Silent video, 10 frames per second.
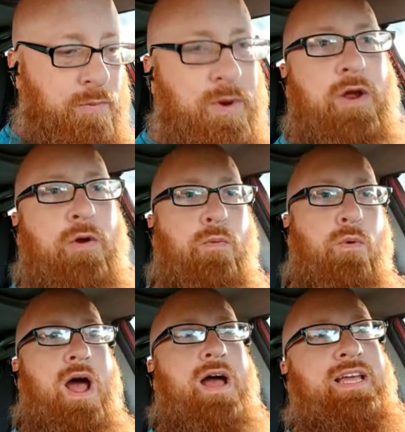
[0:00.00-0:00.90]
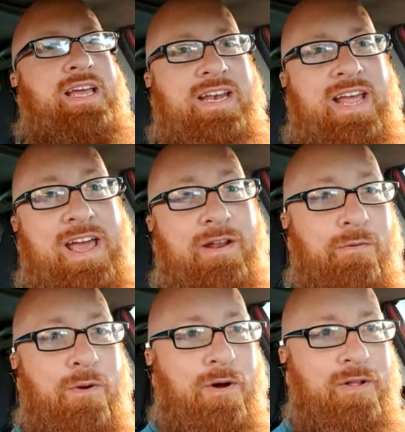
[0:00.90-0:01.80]
We are rocking
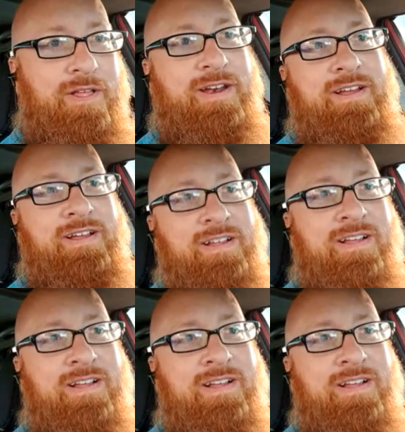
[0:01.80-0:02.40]
and rolling.